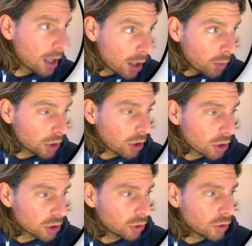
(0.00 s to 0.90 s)
We could
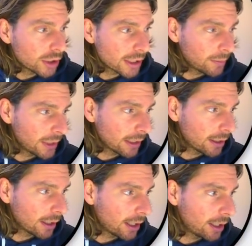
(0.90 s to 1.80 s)
also do something
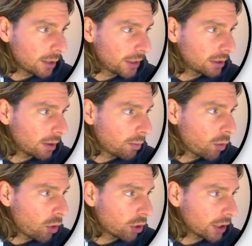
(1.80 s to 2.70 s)
a little bit
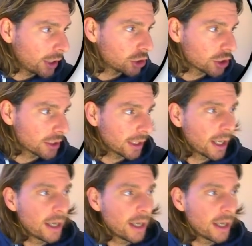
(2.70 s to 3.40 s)
more interesting.